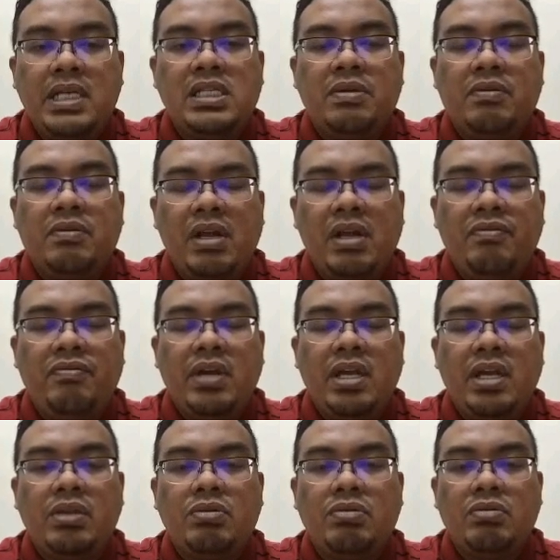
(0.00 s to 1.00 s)
please feel
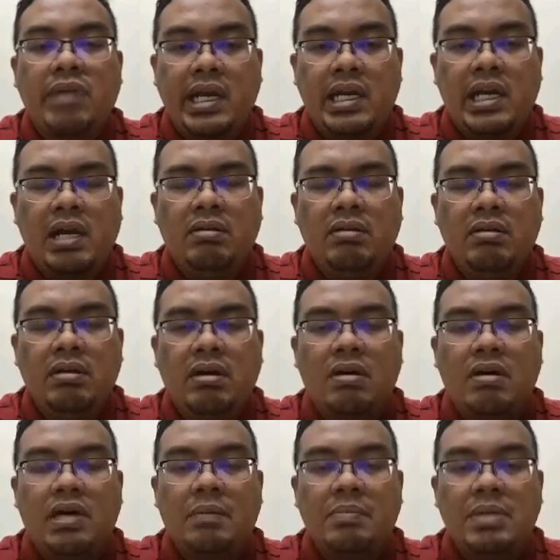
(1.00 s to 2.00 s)
free to write
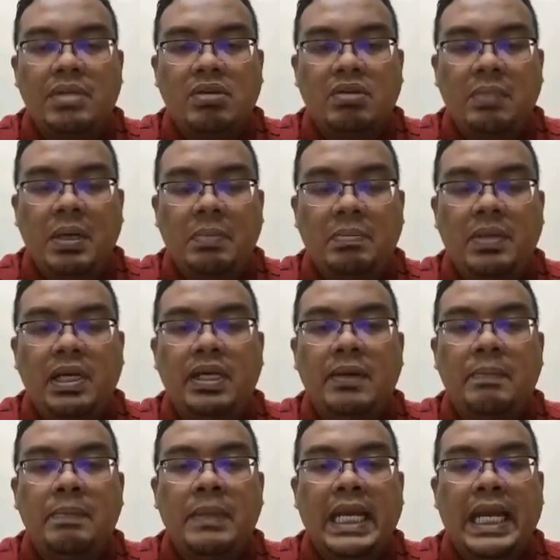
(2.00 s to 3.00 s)
down on a piece of
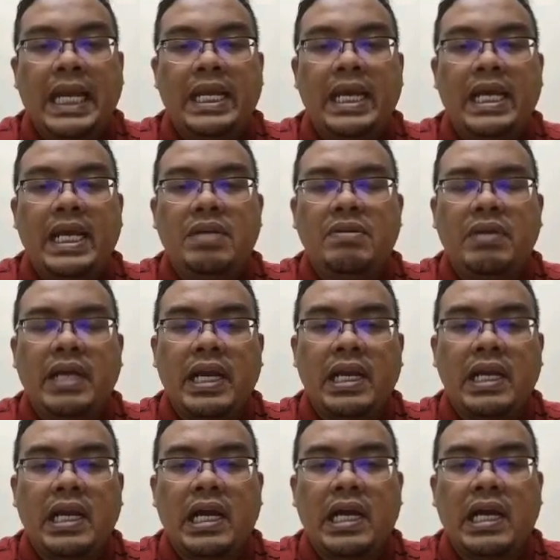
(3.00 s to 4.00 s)
paper, and then
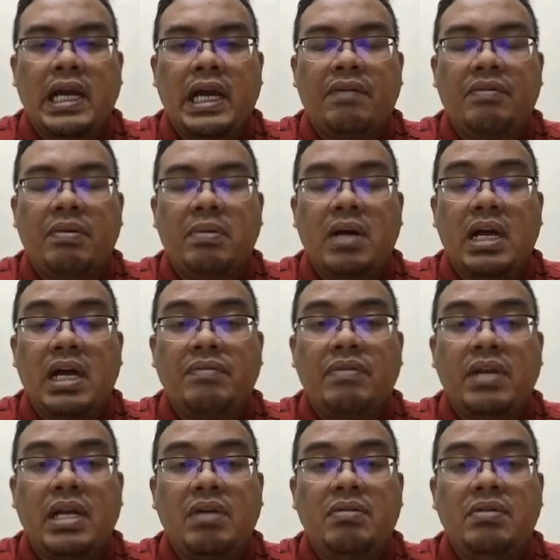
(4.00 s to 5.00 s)
I have about
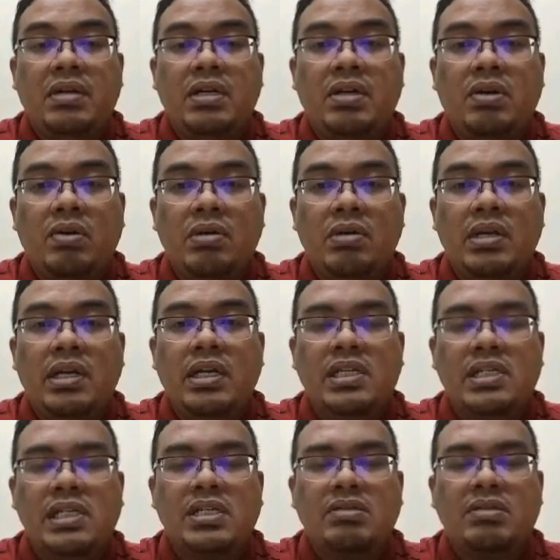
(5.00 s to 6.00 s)
half an hour
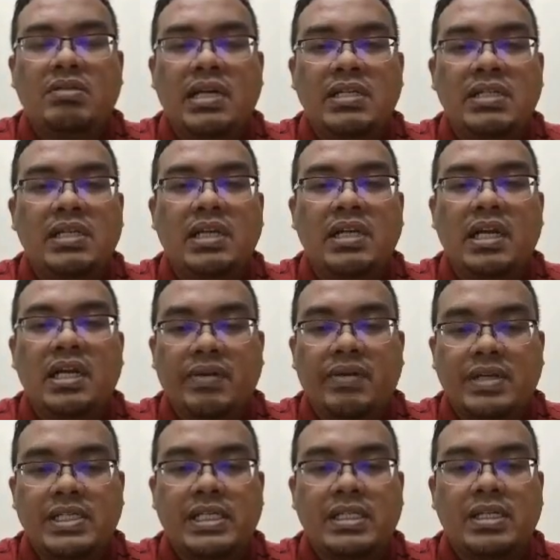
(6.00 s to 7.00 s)
only just to answer
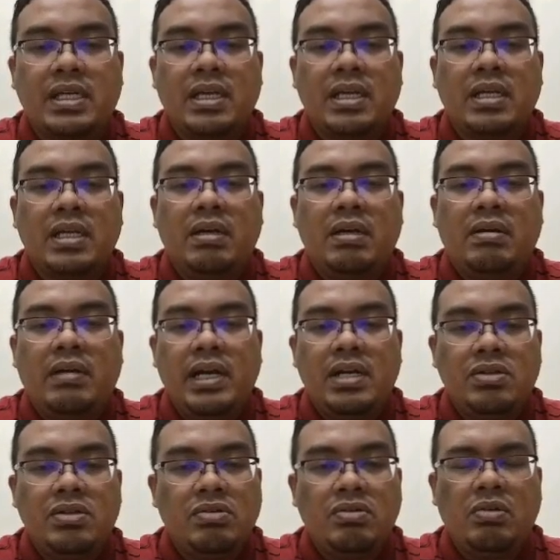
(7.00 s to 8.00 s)
the questions. All
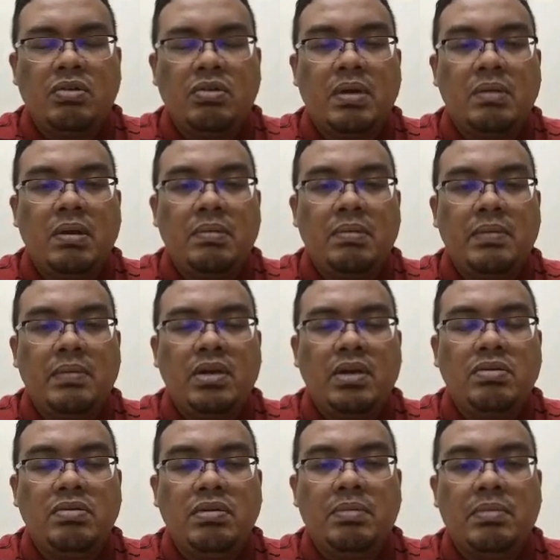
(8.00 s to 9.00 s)
right, so no problem.
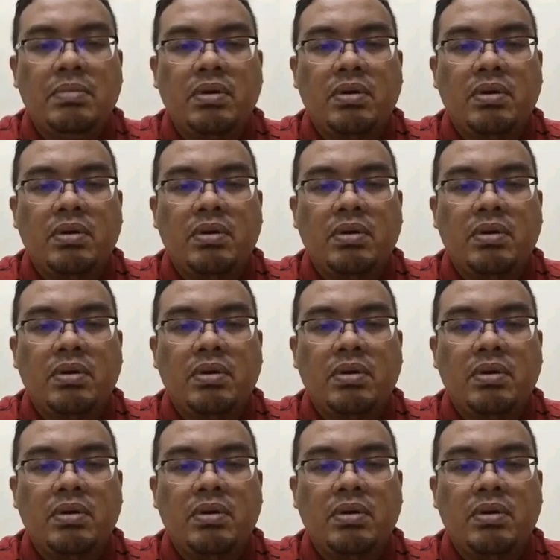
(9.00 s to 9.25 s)
Don't.